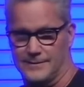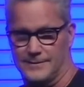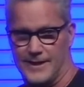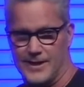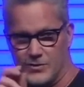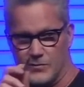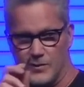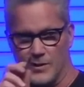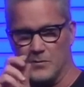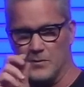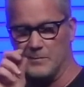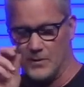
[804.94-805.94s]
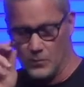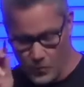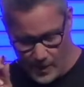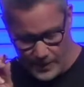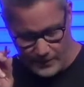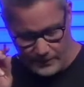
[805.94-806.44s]
Israel will be
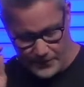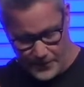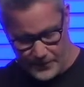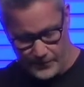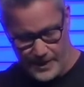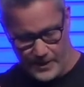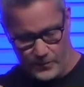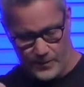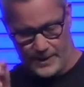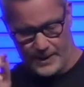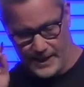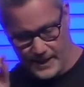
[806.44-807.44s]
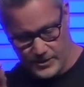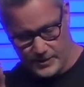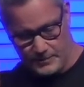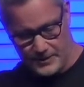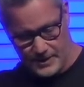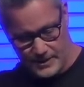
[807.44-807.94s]
one of three with
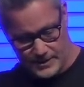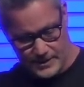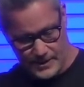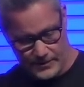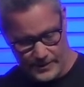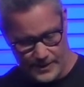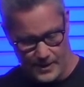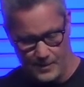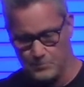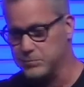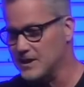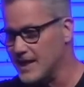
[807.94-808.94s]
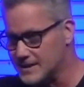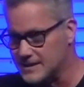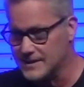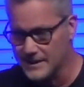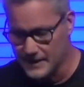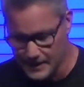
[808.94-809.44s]
Egypt and Assyria, a
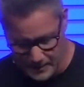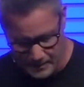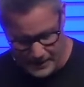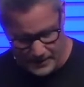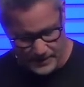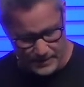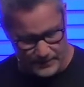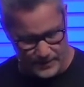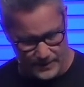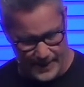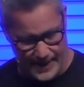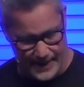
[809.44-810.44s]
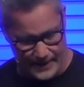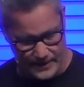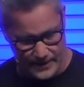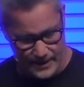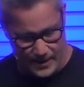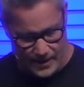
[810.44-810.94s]
blessing in the midst of the land,
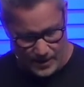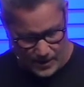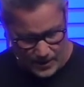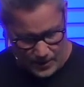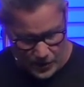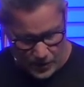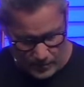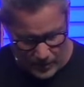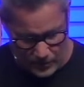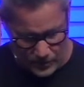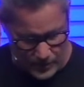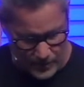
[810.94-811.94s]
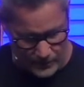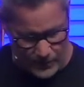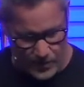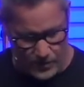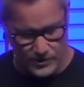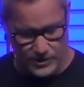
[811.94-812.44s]
whom the Lord of
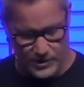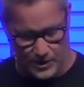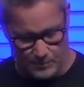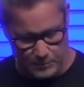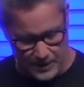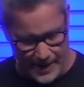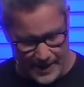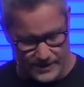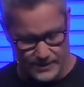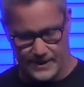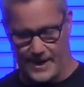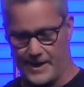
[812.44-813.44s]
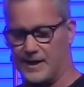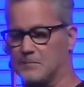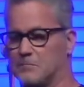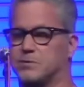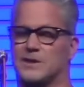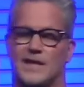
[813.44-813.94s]
hosts shall bless,
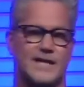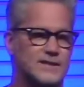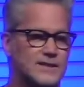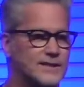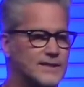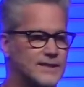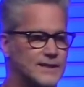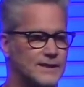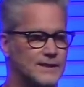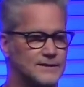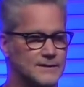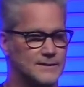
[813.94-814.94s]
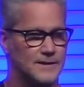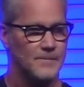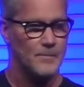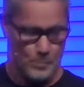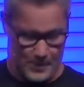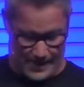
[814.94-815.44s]
saying, Blessed
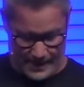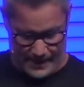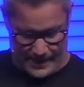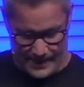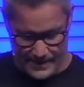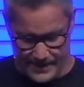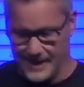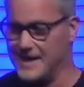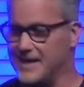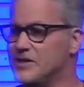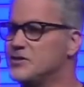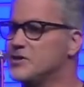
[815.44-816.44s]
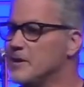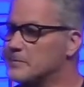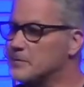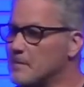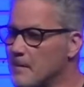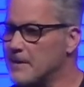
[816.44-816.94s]
is
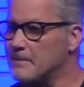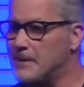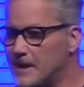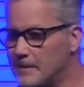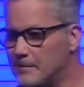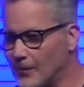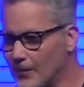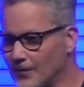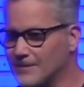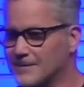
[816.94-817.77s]
Egypt, my people,